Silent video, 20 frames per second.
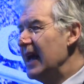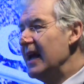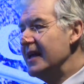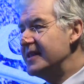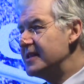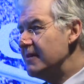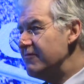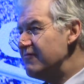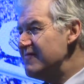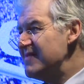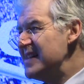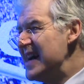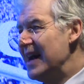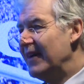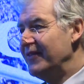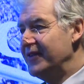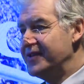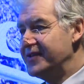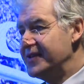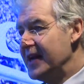it's
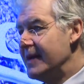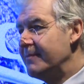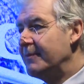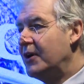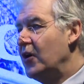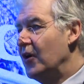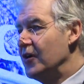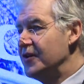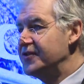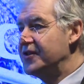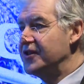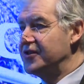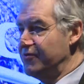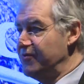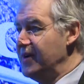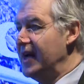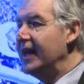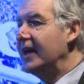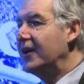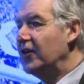around the same cost as a
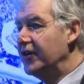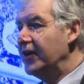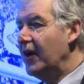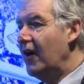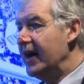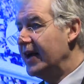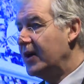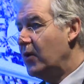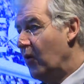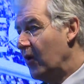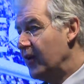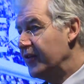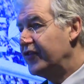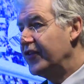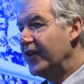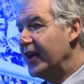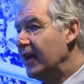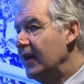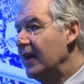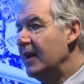really good high
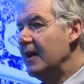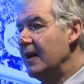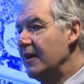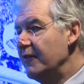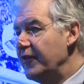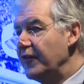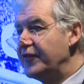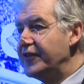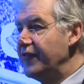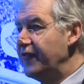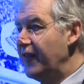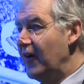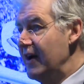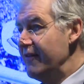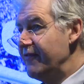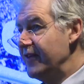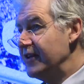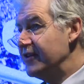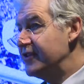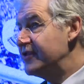quality
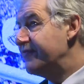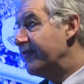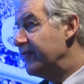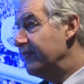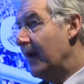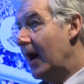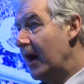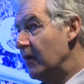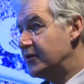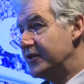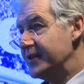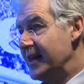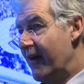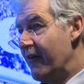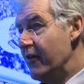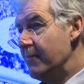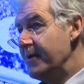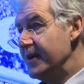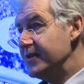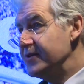55-inch ultra
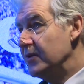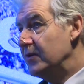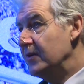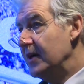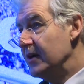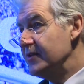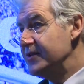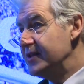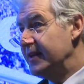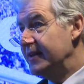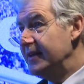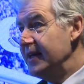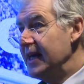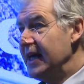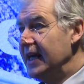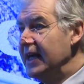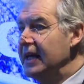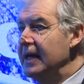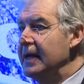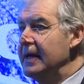narrow bezel
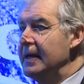LCD.